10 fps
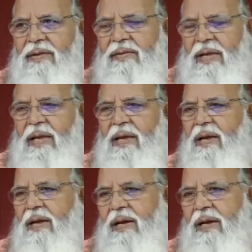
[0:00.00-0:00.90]
See,
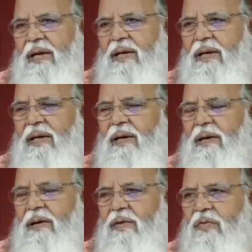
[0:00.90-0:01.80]

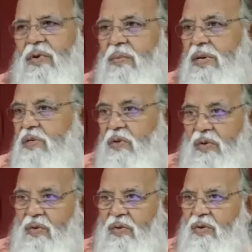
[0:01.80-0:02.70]
we must
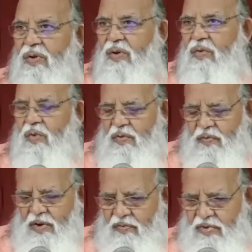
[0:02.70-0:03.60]
know what
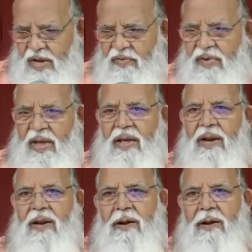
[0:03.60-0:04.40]
for we are here.